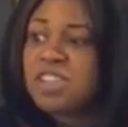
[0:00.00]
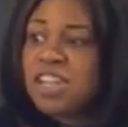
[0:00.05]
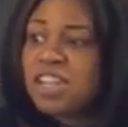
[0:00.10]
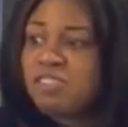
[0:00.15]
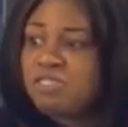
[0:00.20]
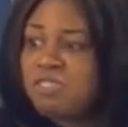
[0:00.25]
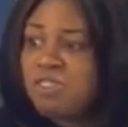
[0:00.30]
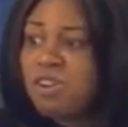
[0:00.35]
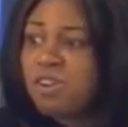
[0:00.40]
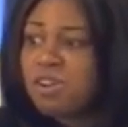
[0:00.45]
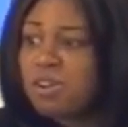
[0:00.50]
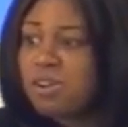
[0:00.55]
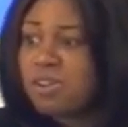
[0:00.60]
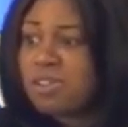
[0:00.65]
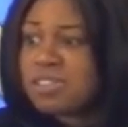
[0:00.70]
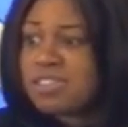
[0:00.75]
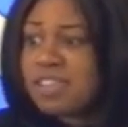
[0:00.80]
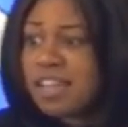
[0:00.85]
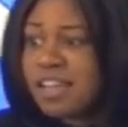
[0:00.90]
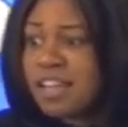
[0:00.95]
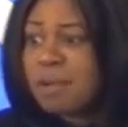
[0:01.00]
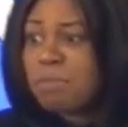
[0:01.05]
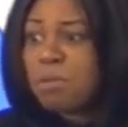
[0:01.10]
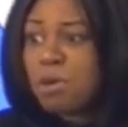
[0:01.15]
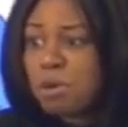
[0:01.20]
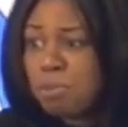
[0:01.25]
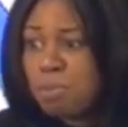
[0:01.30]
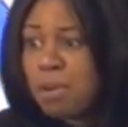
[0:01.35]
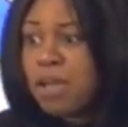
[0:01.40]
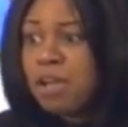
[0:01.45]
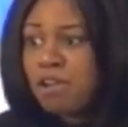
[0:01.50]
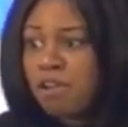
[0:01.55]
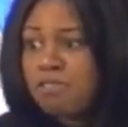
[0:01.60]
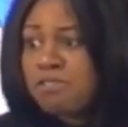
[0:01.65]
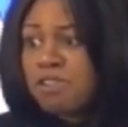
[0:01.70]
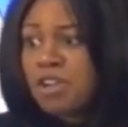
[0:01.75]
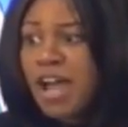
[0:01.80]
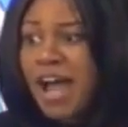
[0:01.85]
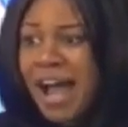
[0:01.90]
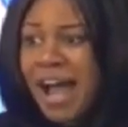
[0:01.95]
you get a phone call saying i'm going to pay
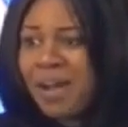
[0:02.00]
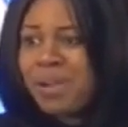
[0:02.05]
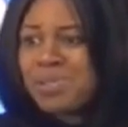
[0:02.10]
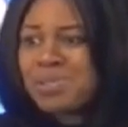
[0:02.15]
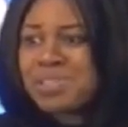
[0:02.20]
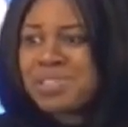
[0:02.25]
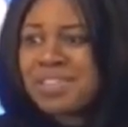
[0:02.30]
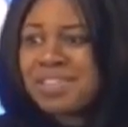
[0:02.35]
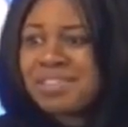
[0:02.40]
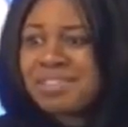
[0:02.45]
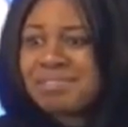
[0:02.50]
off your house